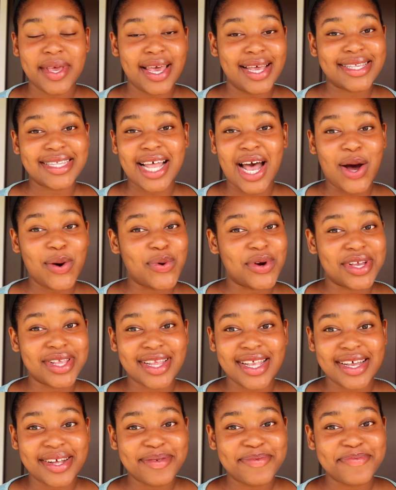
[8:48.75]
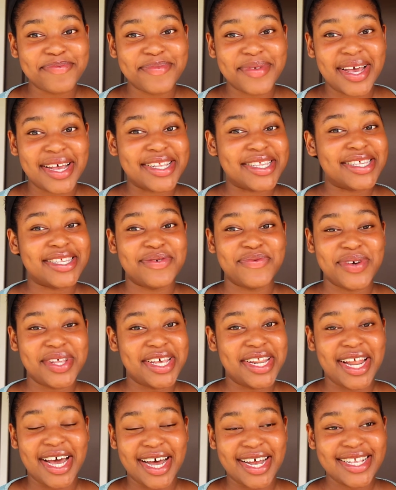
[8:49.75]
It's not worth it. It's
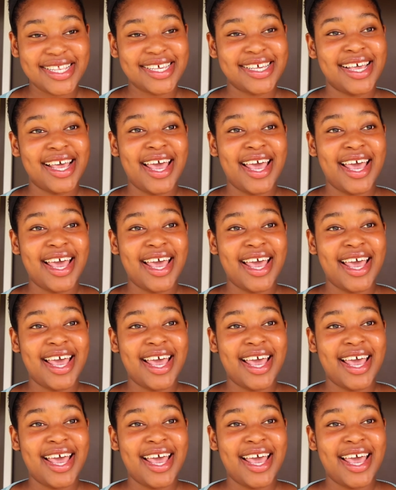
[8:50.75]
really not.